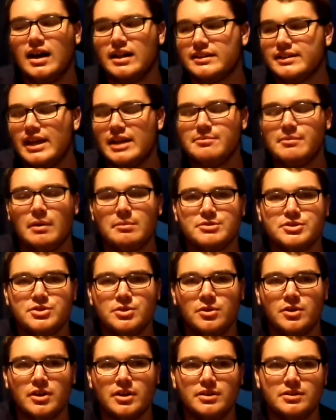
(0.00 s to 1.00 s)
Came up
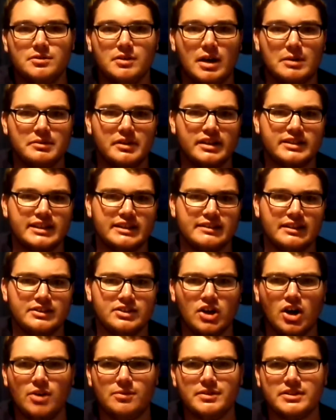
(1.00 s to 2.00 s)
short. I'm going to take the
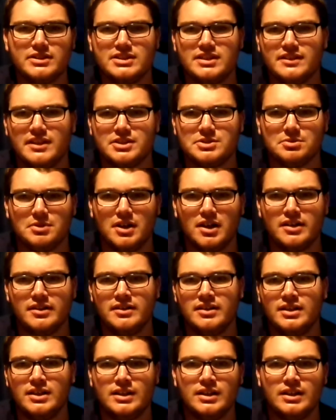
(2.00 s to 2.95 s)
Dolphins in this one.